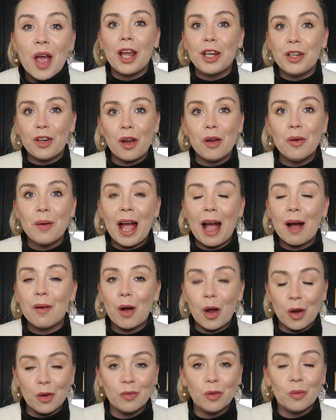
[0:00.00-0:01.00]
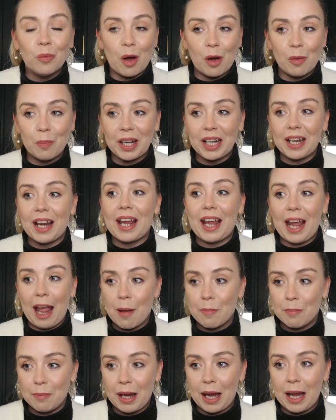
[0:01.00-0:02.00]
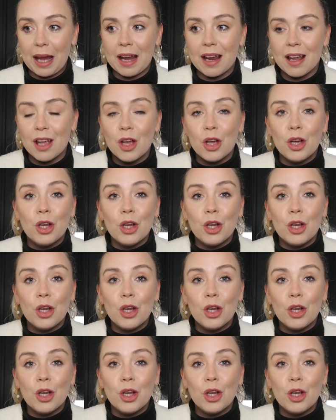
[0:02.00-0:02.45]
I know how overwhelming it can be